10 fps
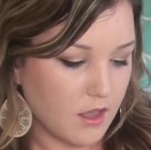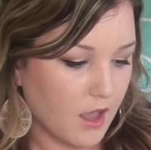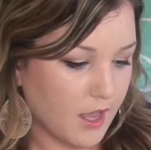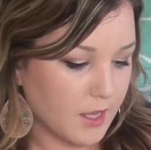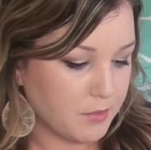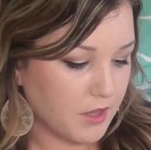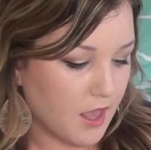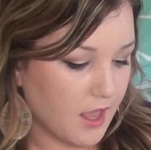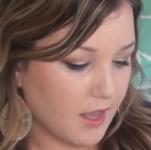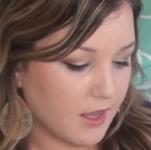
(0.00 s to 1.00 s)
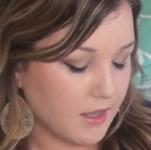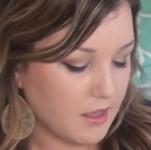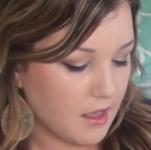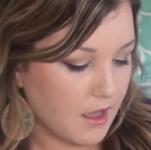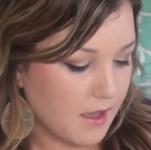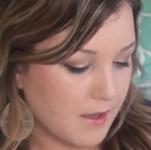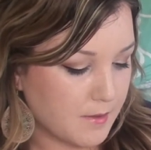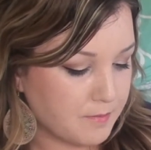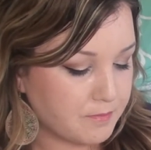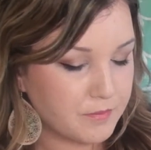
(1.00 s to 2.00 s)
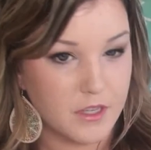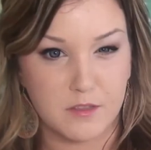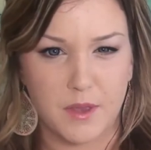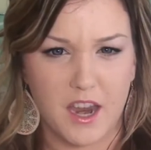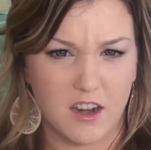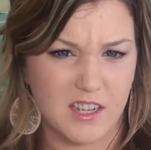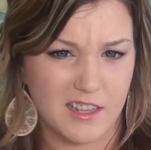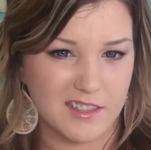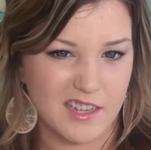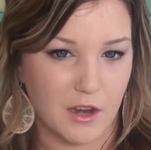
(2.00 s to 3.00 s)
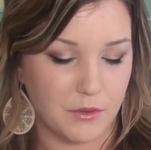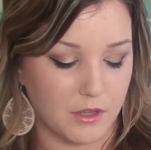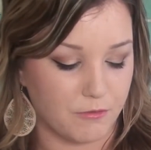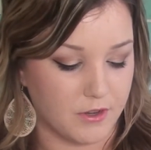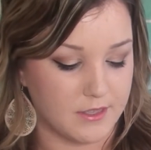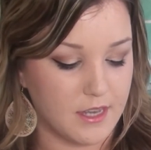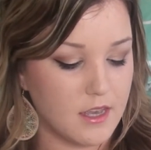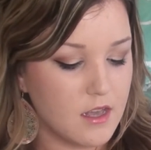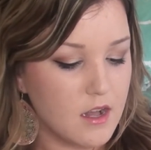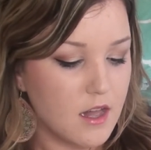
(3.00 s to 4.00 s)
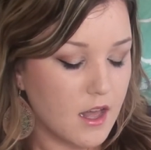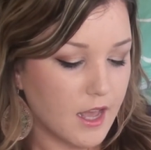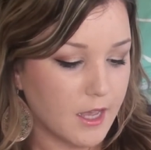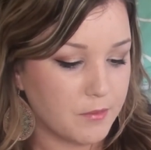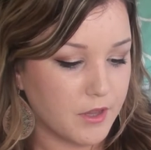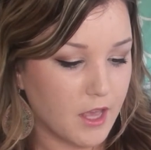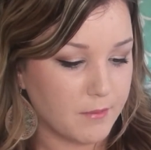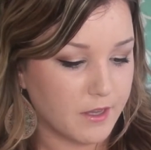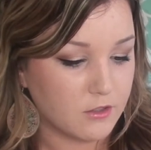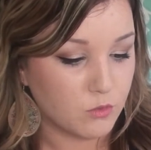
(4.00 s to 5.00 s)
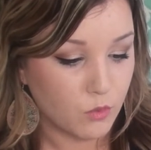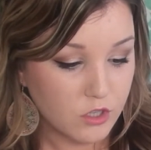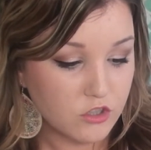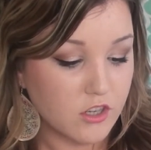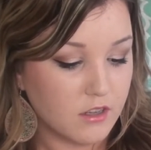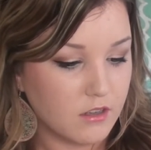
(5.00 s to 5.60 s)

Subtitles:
I apply, because my hair tends to get really frizzy, I apply my Schwarzkopf